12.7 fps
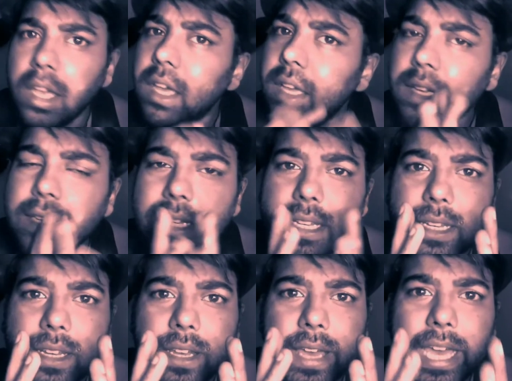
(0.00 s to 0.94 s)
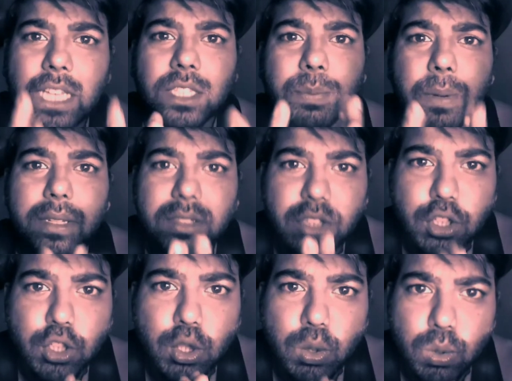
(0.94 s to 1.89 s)
He expressed the
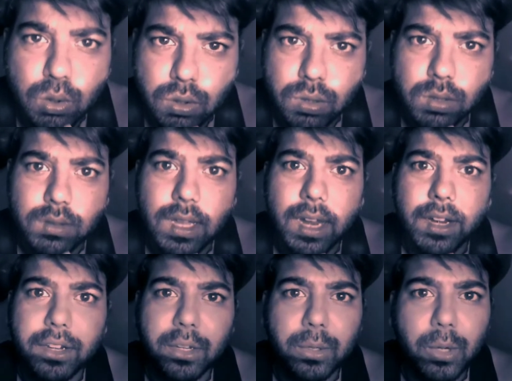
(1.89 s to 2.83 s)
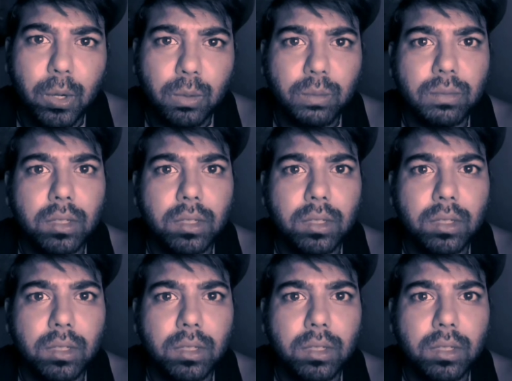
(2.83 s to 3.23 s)
truth that, you know,